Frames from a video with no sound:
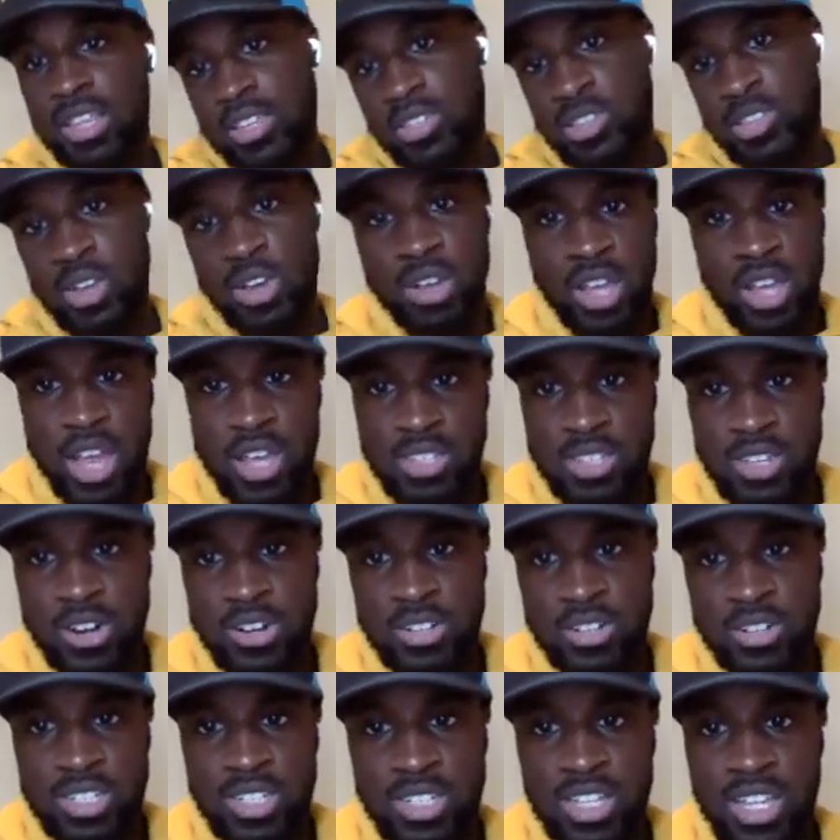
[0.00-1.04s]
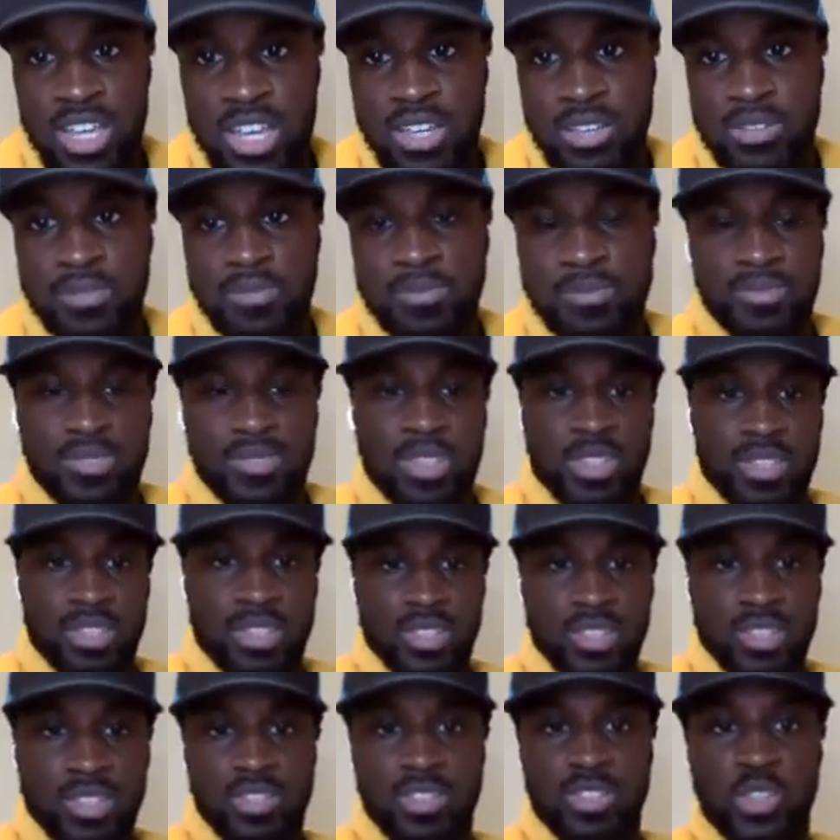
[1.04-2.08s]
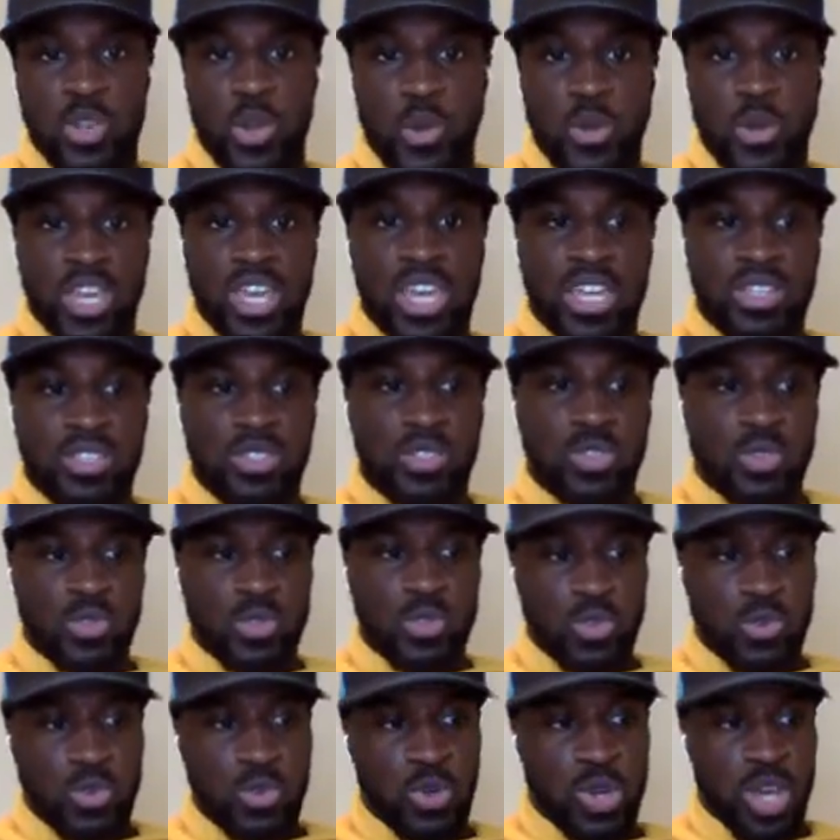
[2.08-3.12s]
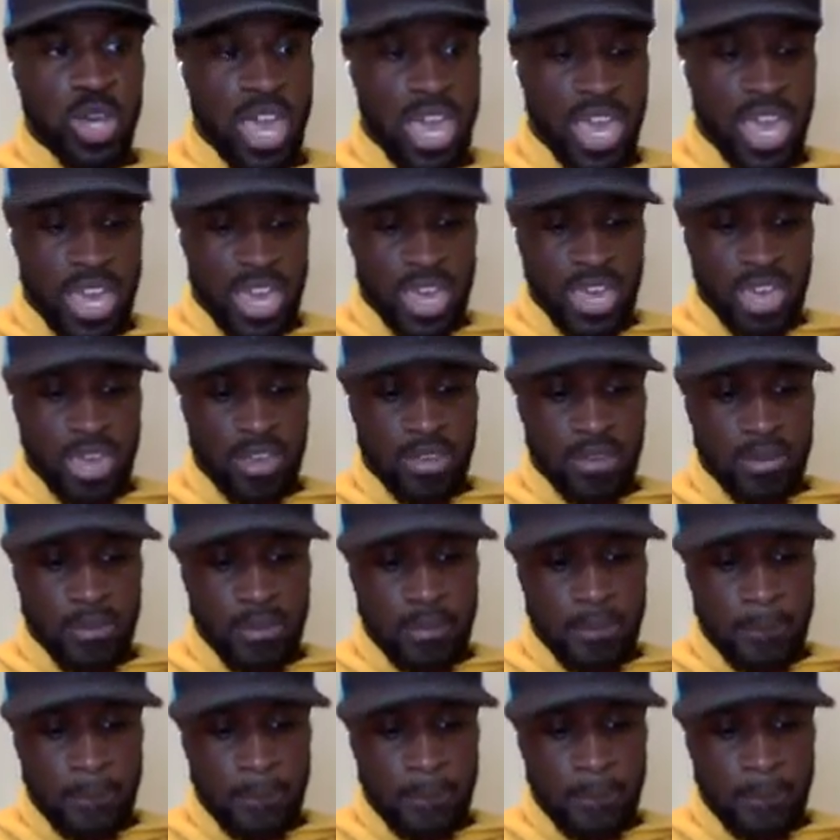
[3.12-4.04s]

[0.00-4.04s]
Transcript: so I started to like turn it into a